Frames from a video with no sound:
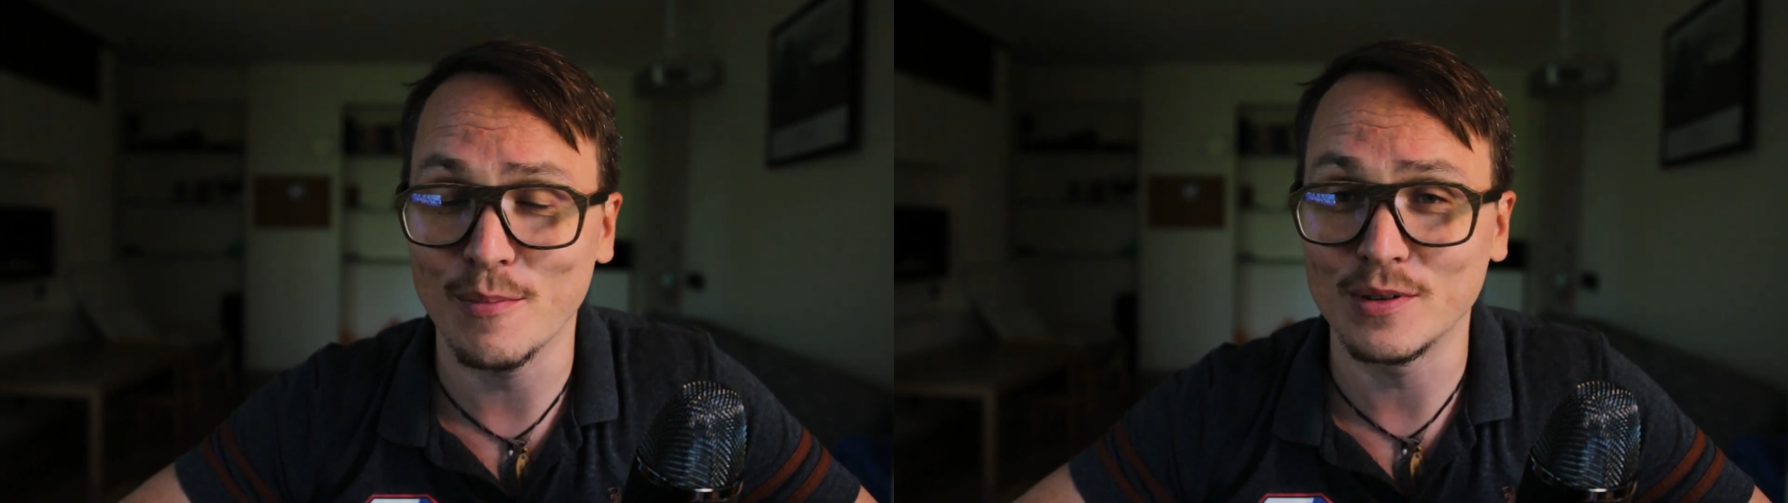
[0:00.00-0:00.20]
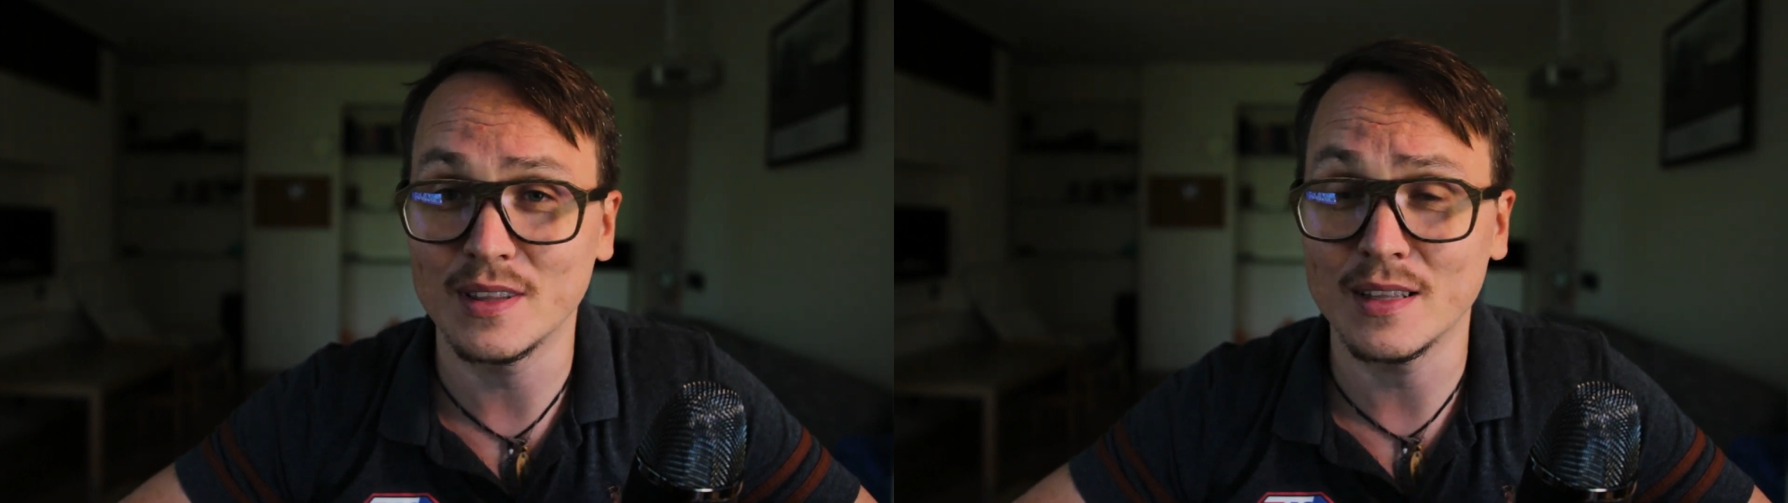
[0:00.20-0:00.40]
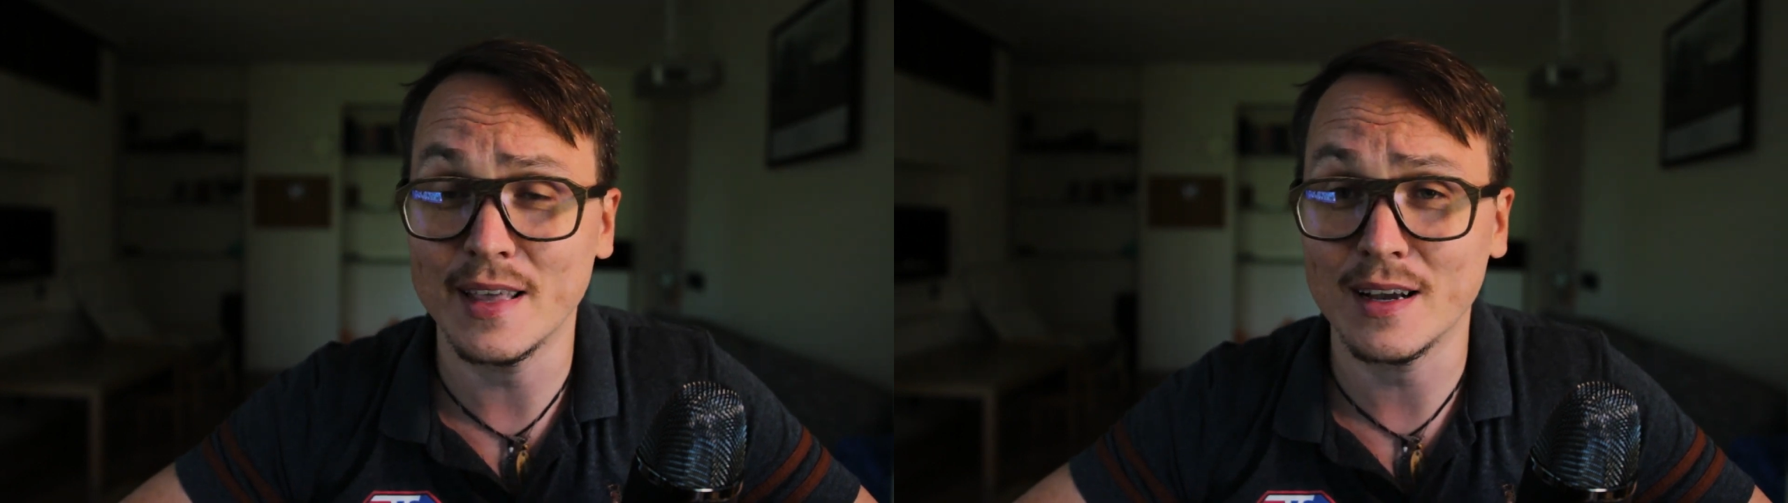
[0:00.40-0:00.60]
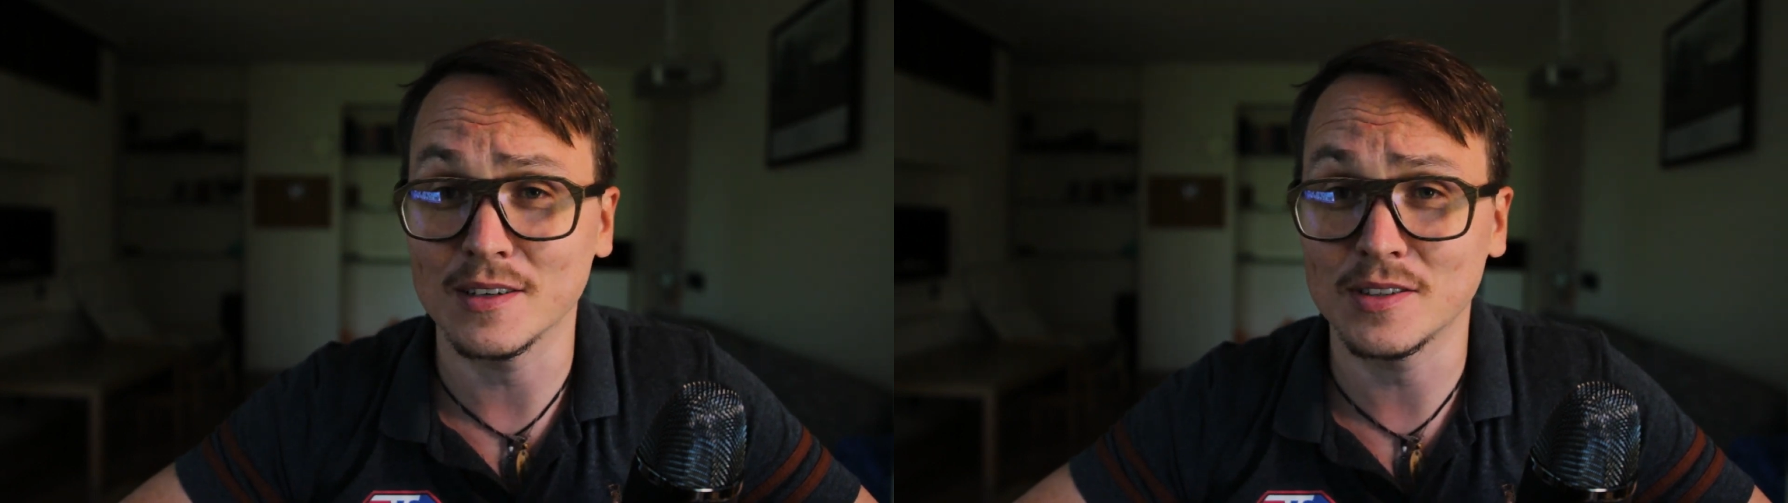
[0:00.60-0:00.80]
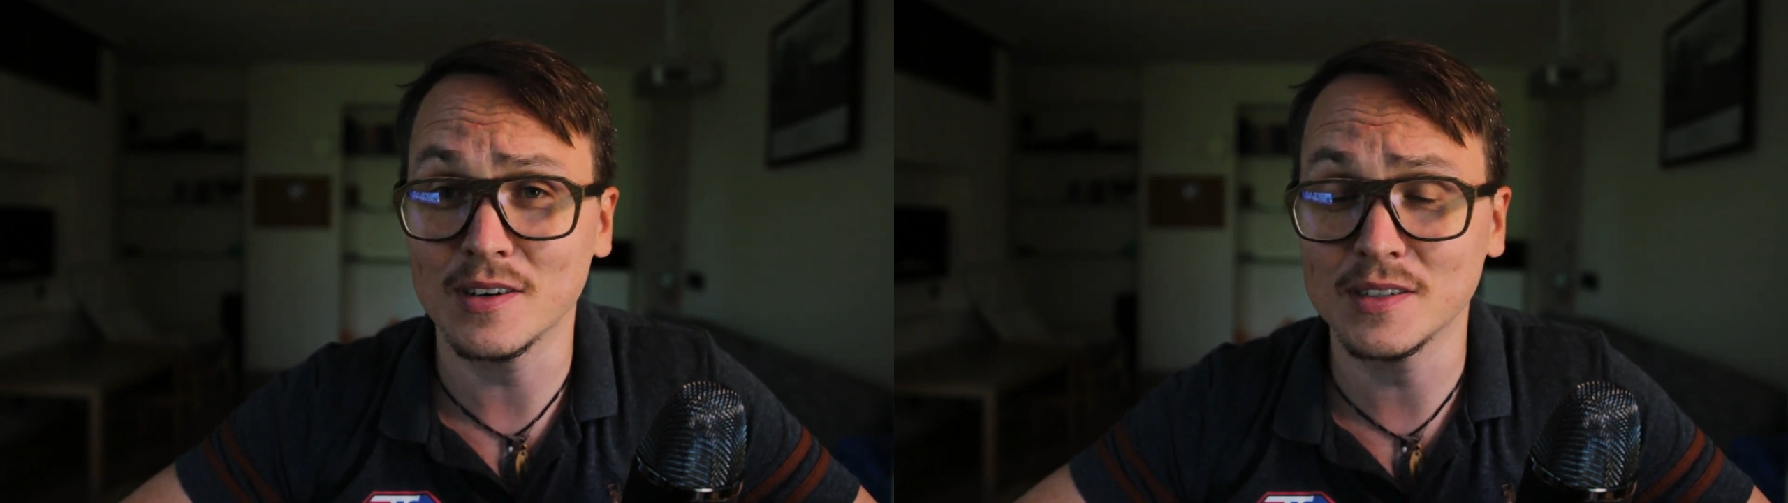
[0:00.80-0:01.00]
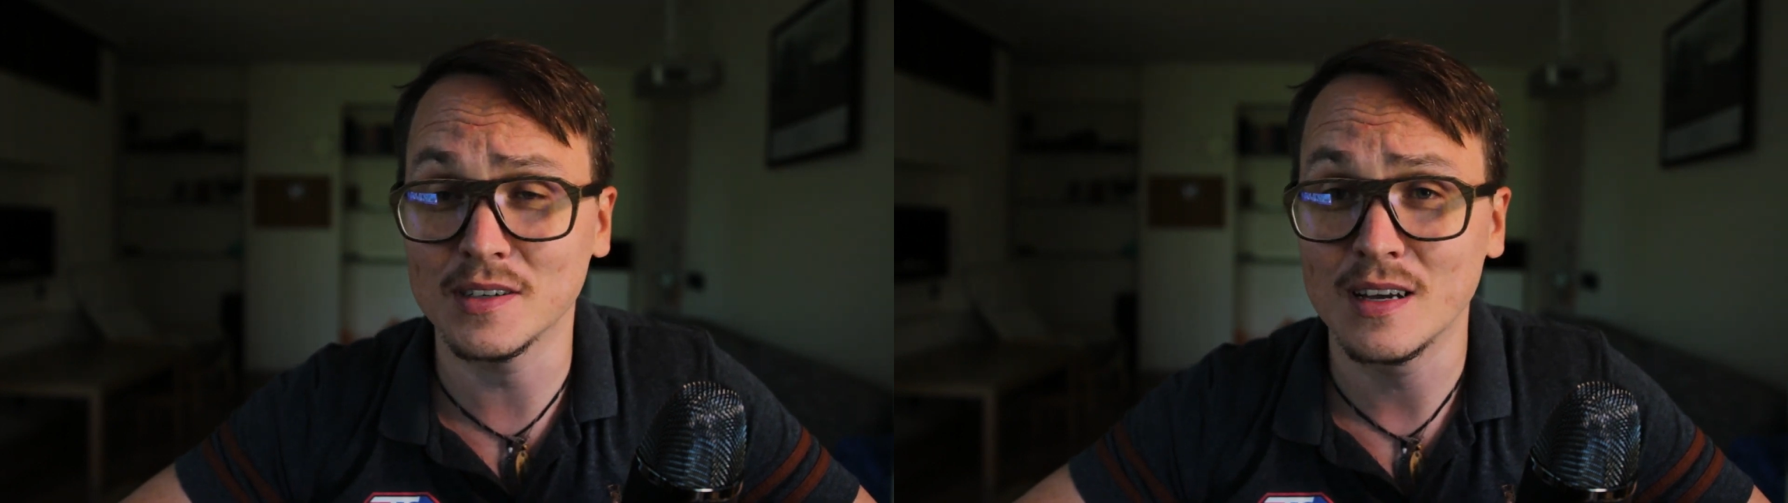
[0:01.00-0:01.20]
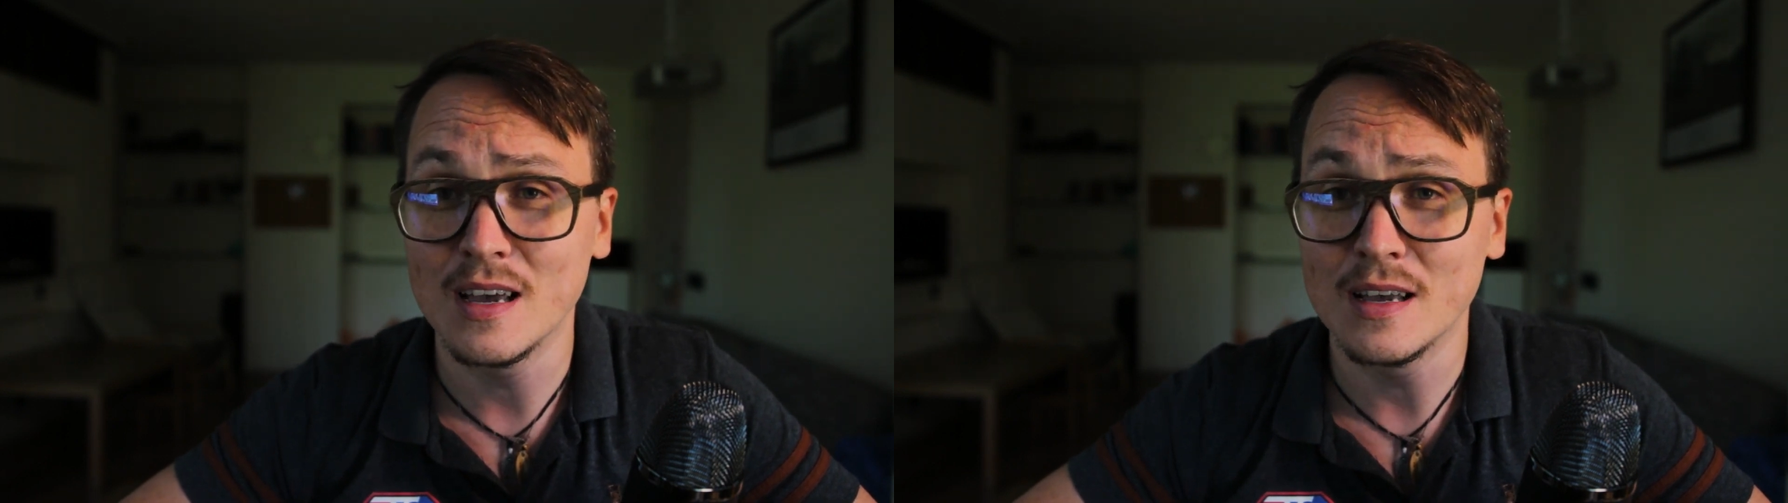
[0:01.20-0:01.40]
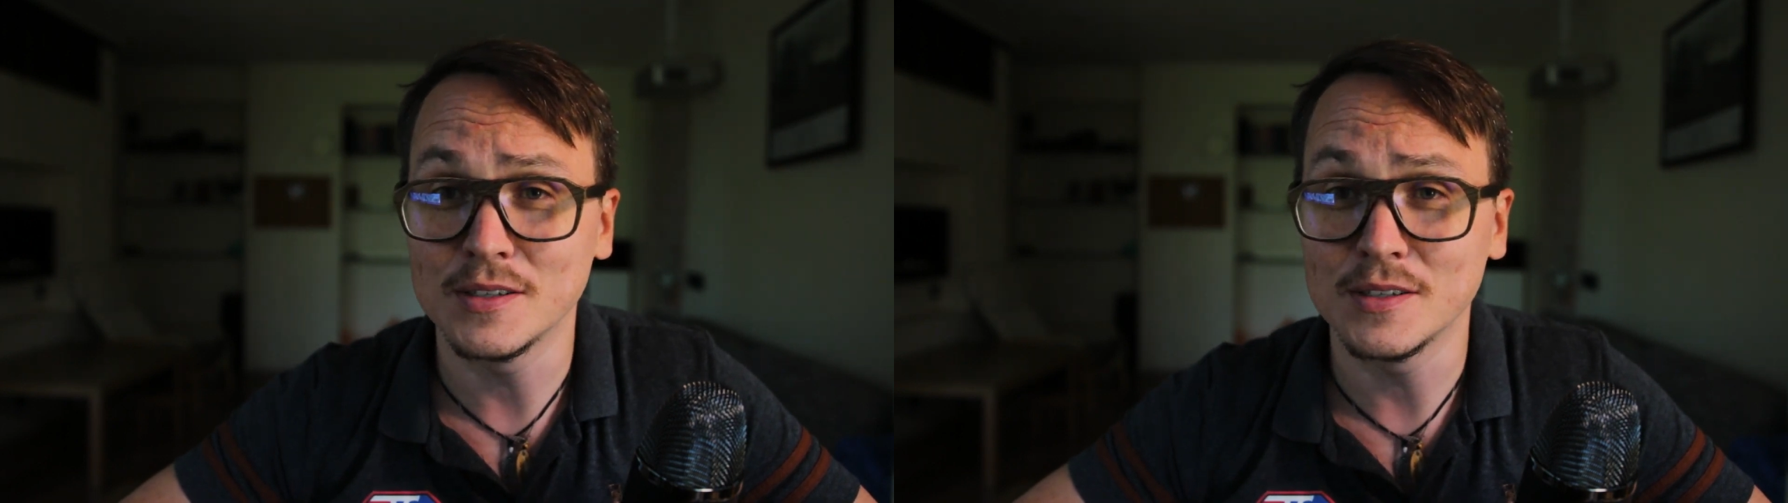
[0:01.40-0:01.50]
about Tekla structure,